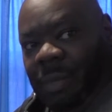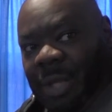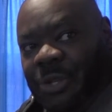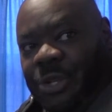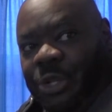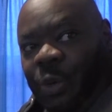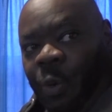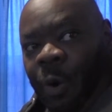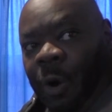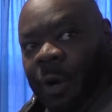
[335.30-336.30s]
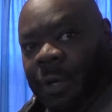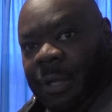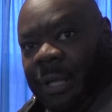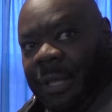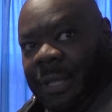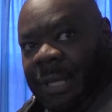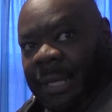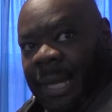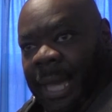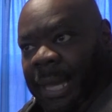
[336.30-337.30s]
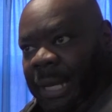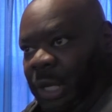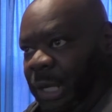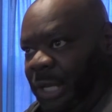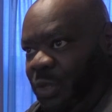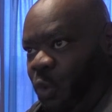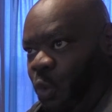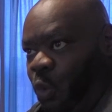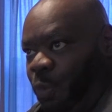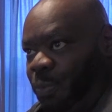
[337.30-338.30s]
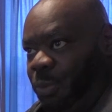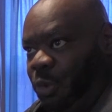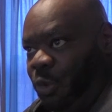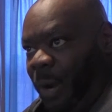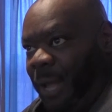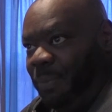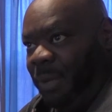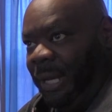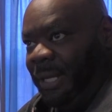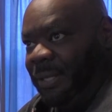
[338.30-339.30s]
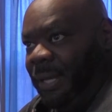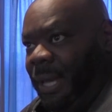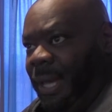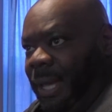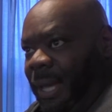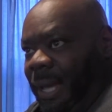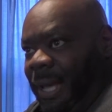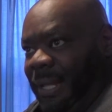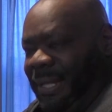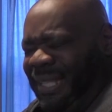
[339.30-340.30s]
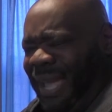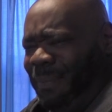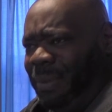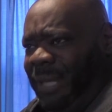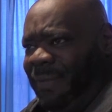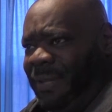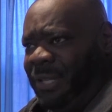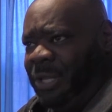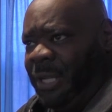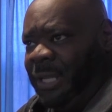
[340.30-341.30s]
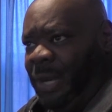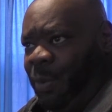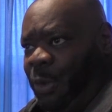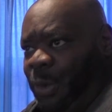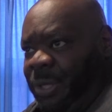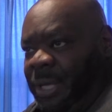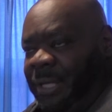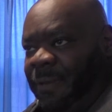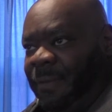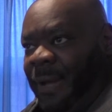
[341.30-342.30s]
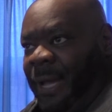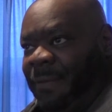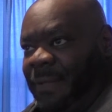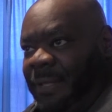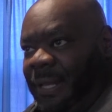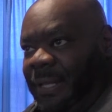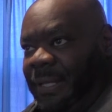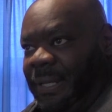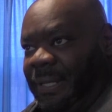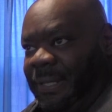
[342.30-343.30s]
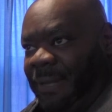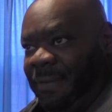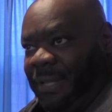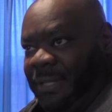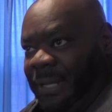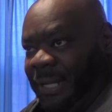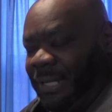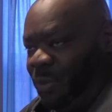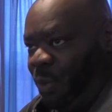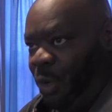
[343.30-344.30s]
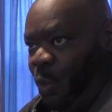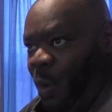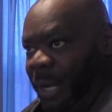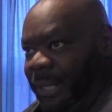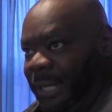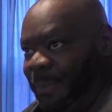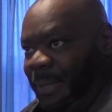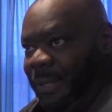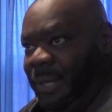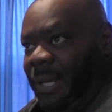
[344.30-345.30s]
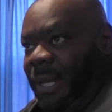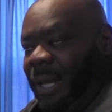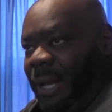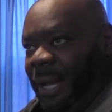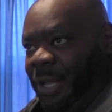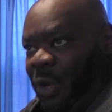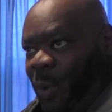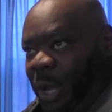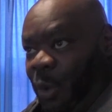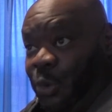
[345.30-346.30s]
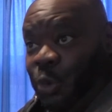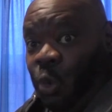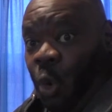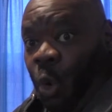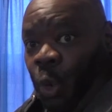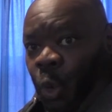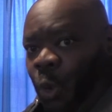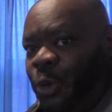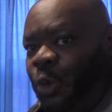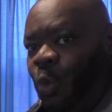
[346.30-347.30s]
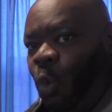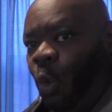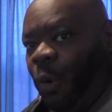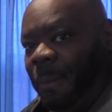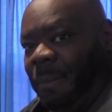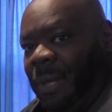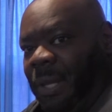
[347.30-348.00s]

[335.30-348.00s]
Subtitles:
store the keg in a nice, cool, dry place. I believe it's suggested anywhere between 65 and 76 is where you want to keep it. You don't want to go too cold or too warm.